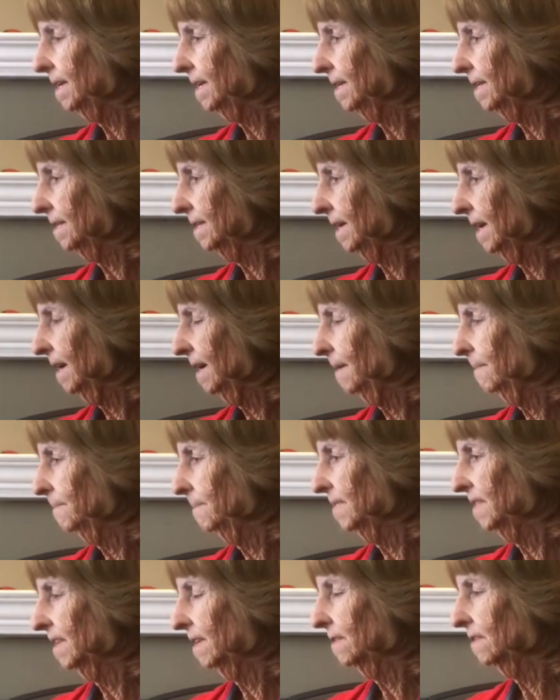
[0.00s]
is up,
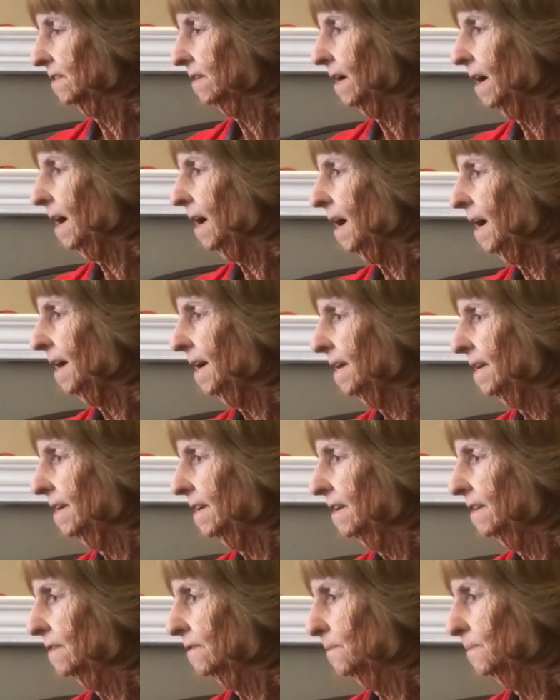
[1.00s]
the sky
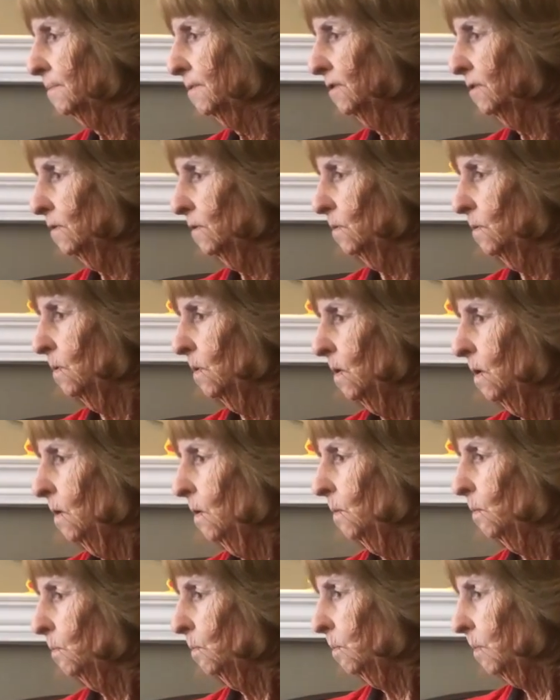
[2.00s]
is blue.
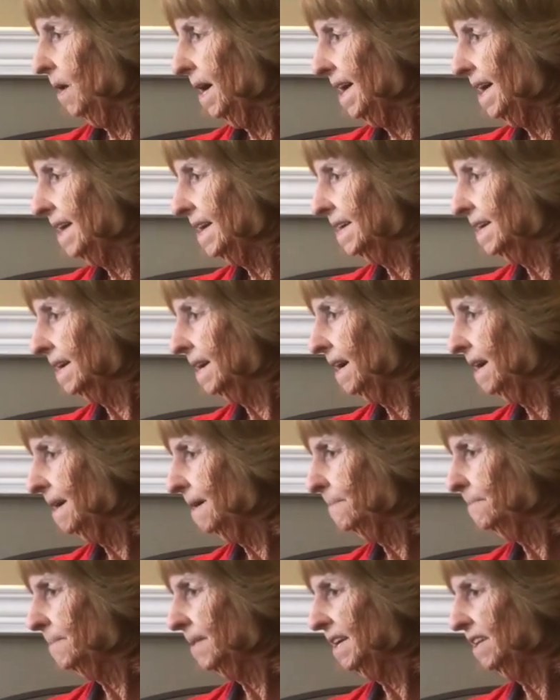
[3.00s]
Wake
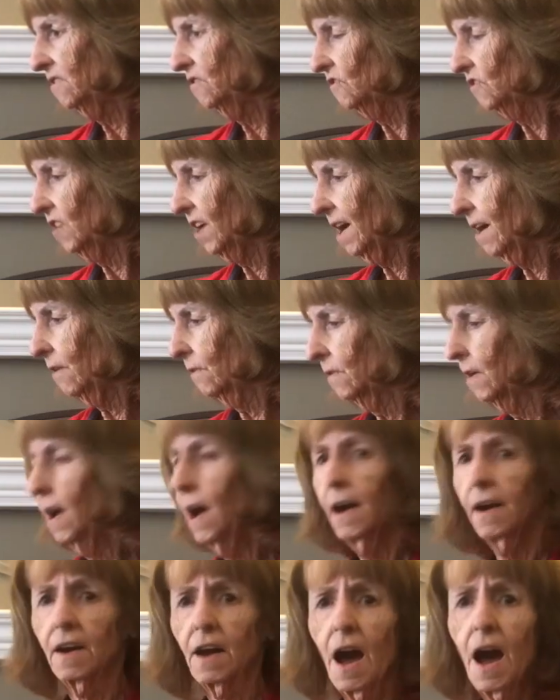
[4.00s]
up and shout,
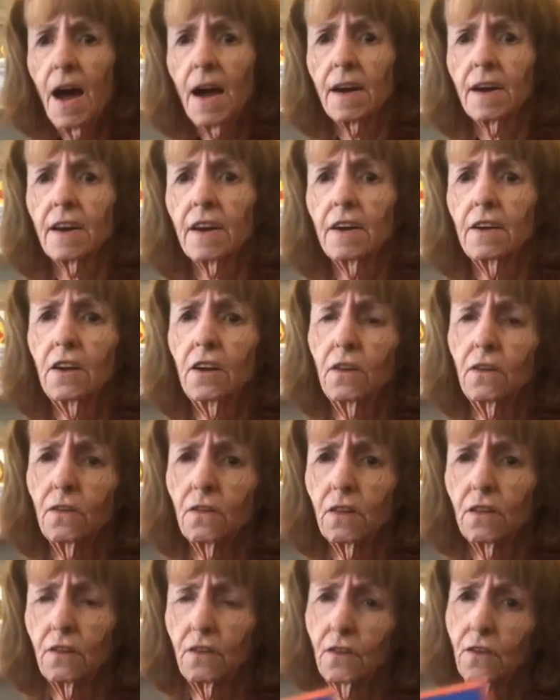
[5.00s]

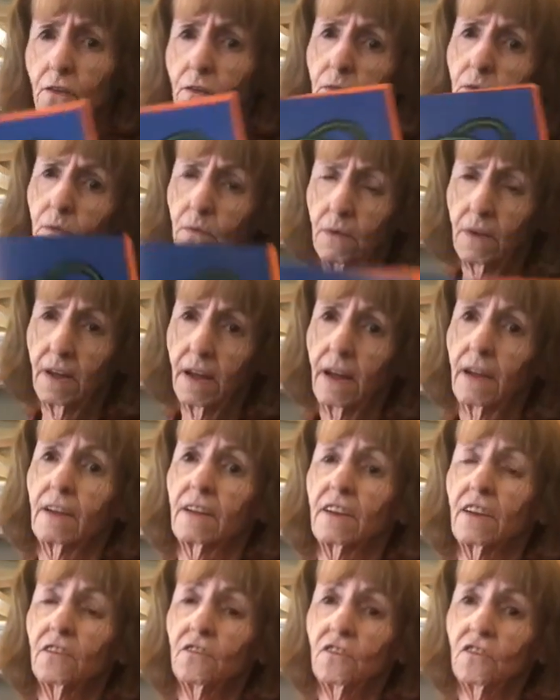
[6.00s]
cock-a-doodle-doo.
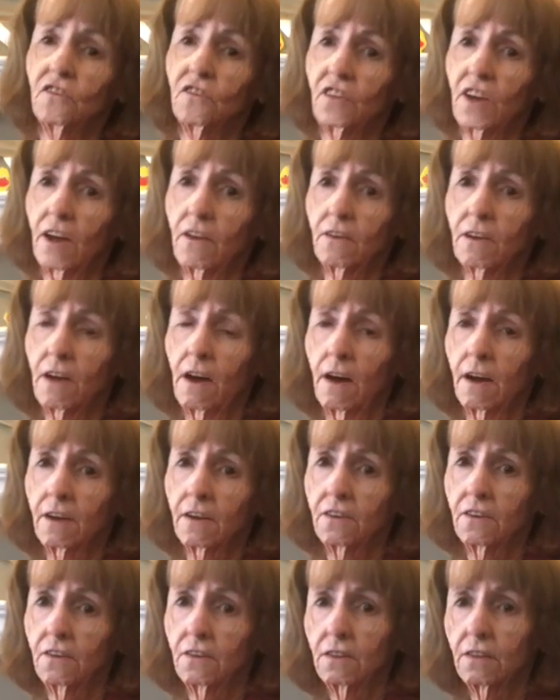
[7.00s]
Can you shout
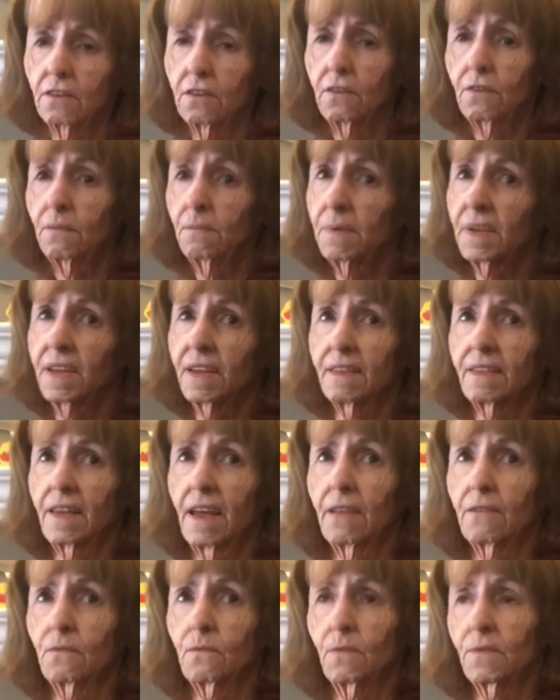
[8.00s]
cock-a-doodle-doo? Because
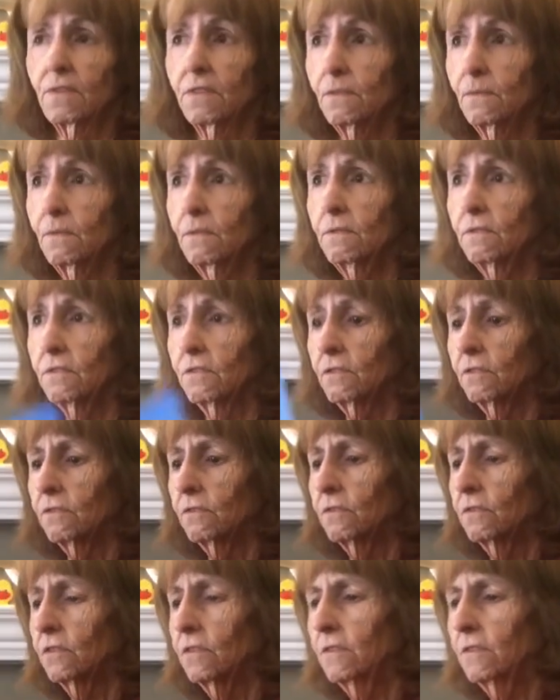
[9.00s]
that's what the roosters